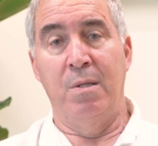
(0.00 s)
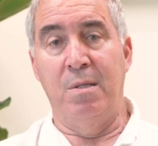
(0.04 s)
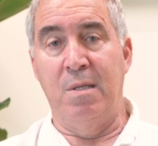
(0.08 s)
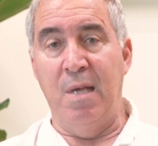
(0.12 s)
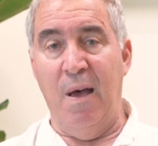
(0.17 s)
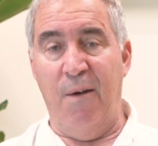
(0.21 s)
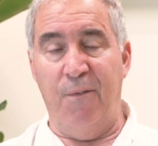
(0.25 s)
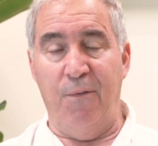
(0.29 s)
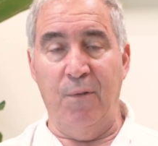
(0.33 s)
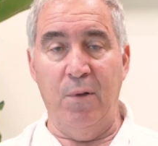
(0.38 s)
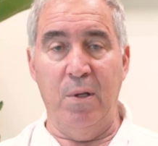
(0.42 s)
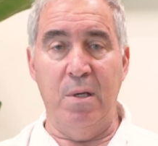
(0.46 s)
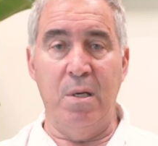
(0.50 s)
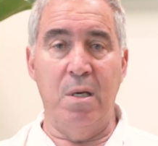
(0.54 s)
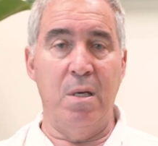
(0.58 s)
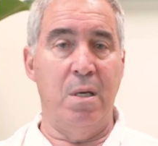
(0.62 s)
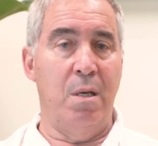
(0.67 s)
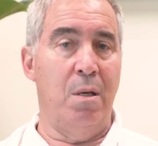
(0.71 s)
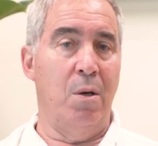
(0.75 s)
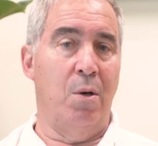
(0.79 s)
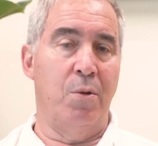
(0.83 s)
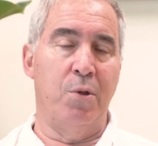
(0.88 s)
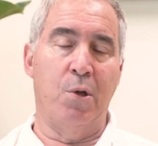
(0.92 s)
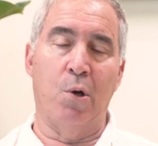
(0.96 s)

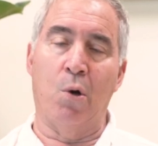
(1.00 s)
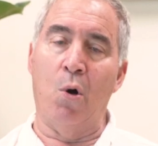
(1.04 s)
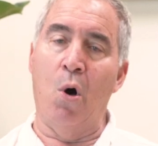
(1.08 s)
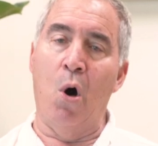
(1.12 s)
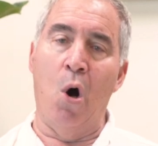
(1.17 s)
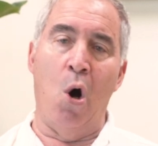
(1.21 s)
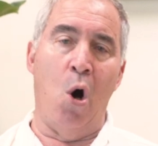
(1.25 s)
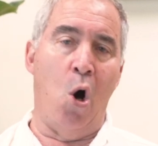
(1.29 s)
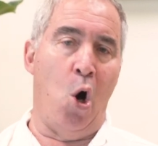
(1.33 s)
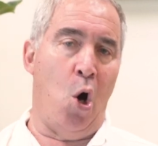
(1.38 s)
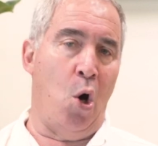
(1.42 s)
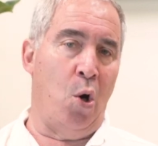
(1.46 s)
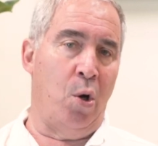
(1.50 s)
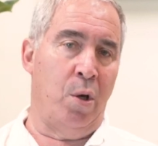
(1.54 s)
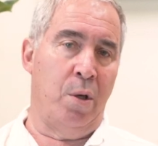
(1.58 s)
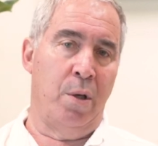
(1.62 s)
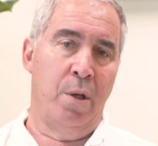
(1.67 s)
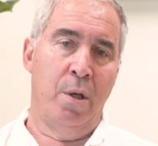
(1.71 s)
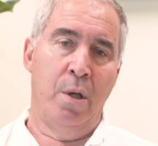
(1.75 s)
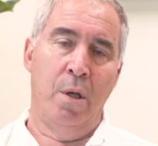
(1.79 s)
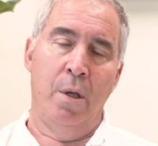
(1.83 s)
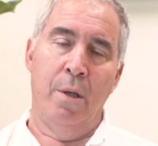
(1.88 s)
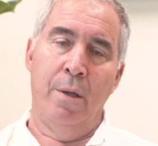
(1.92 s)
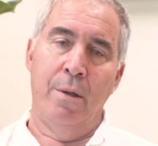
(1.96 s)
Definitely, they're all